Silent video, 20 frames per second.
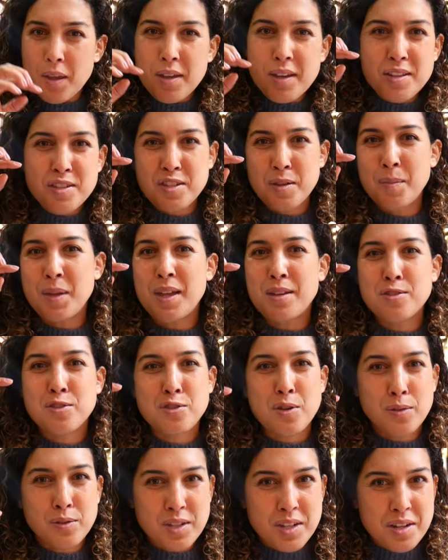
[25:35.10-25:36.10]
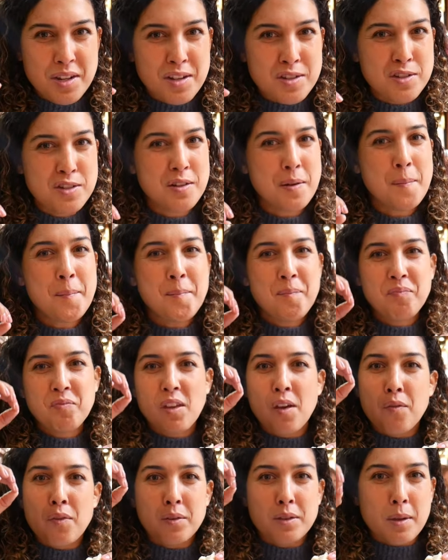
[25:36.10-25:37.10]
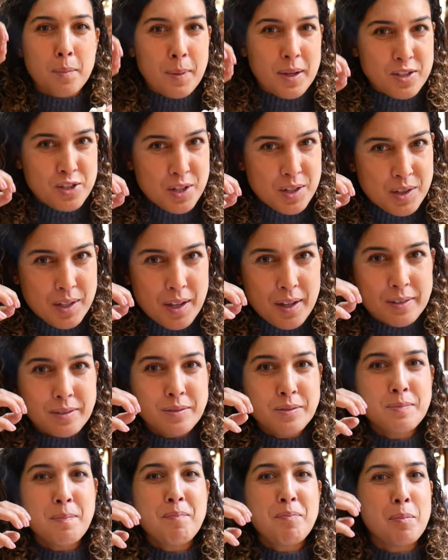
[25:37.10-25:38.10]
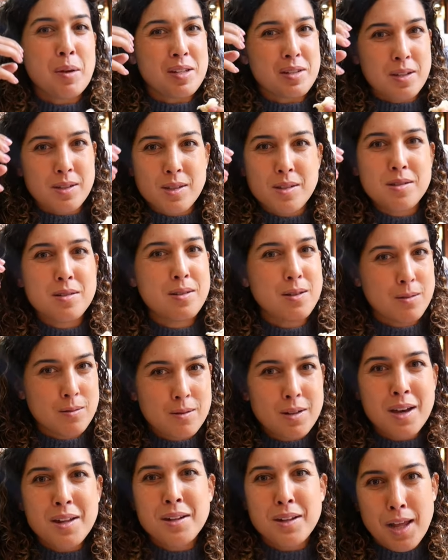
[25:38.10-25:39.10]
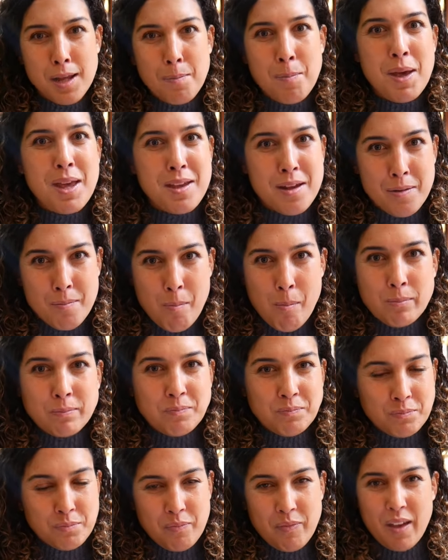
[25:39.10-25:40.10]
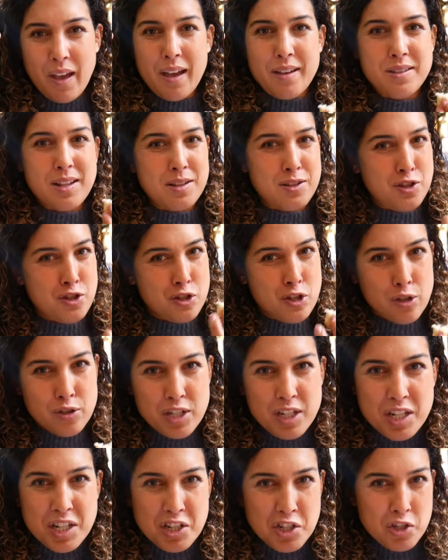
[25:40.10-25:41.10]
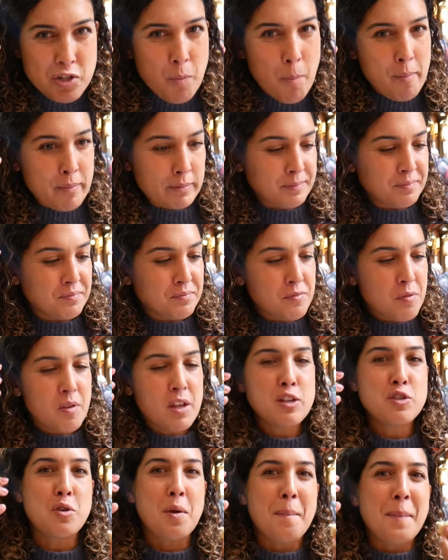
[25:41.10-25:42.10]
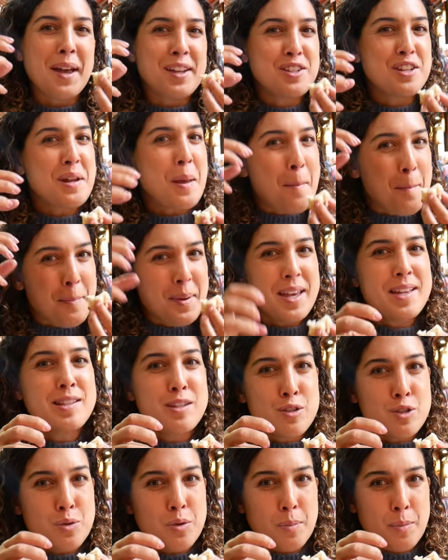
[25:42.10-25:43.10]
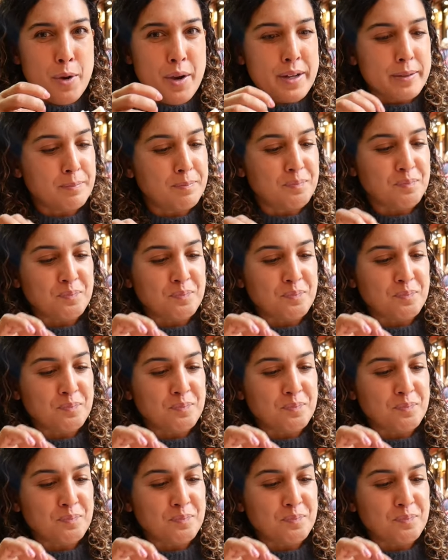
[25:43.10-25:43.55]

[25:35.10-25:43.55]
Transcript: They get some of that saltiness from the pancetta. Pancetta's kind of like bacon. It has that saltiness. So imagine it baked into a bread.